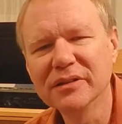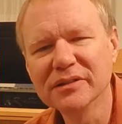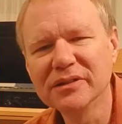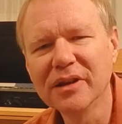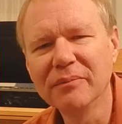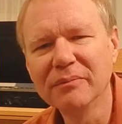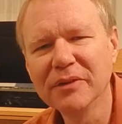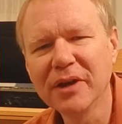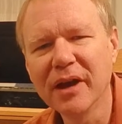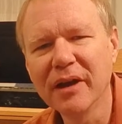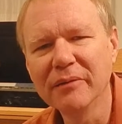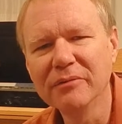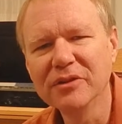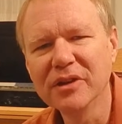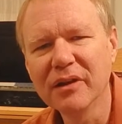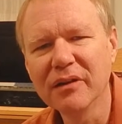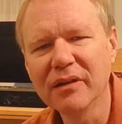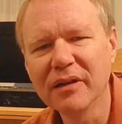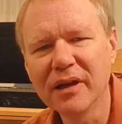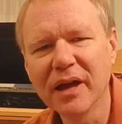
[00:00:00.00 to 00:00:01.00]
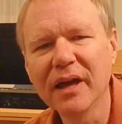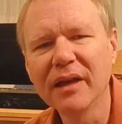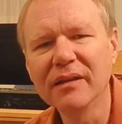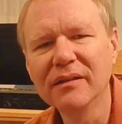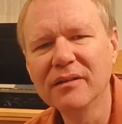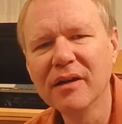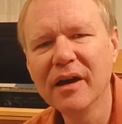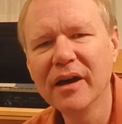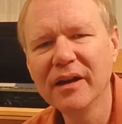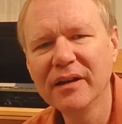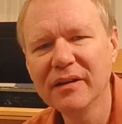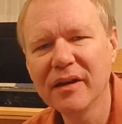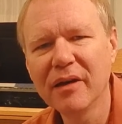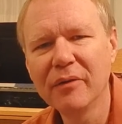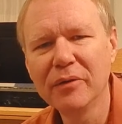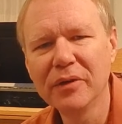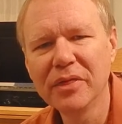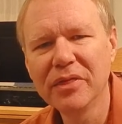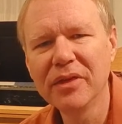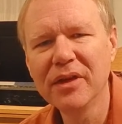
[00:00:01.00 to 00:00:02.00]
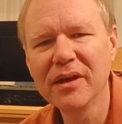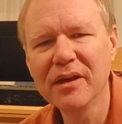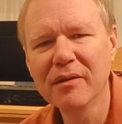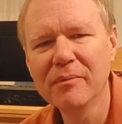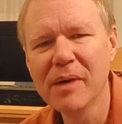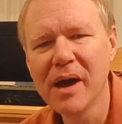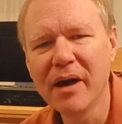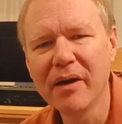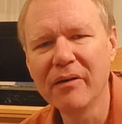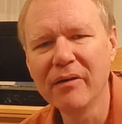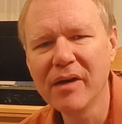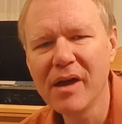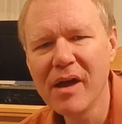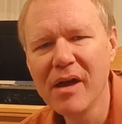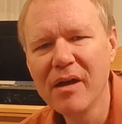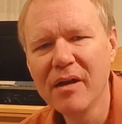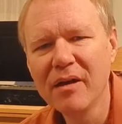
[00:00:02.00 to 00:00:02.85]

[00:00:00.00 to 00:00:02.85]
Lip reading: sometimes at night I would think about